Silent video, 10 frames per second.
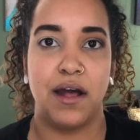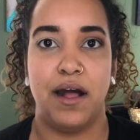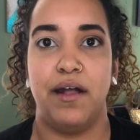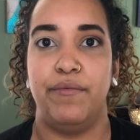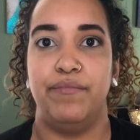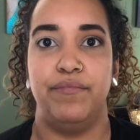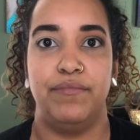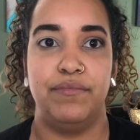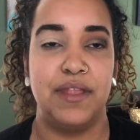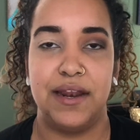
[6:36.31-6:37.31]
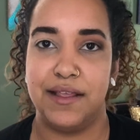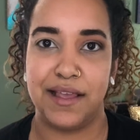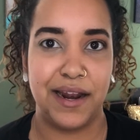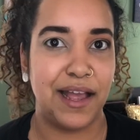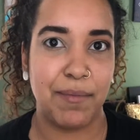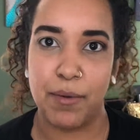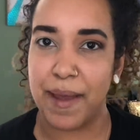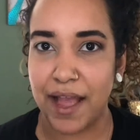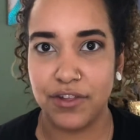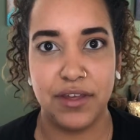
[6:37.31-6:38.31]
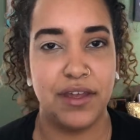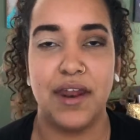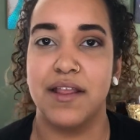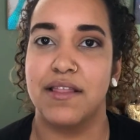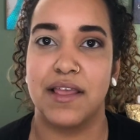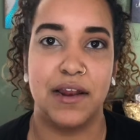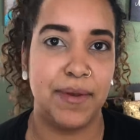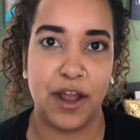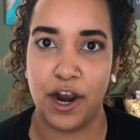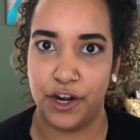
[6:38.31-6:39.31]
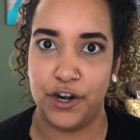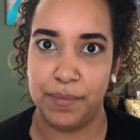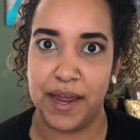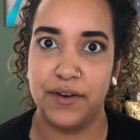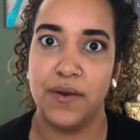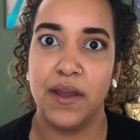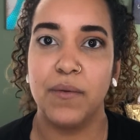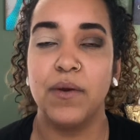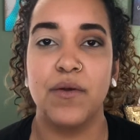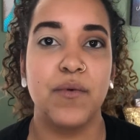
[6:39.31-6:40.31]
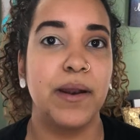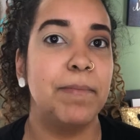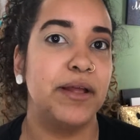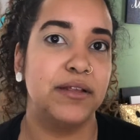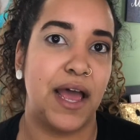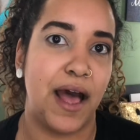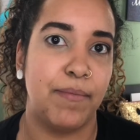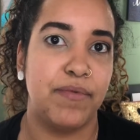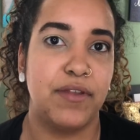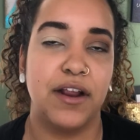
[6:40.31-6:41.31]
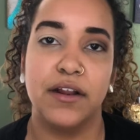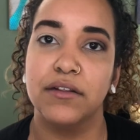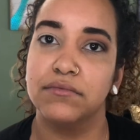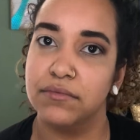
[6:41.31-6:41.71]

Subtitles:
then it's going to come out patchy and it's going to be harder to blend. We always want to build up, start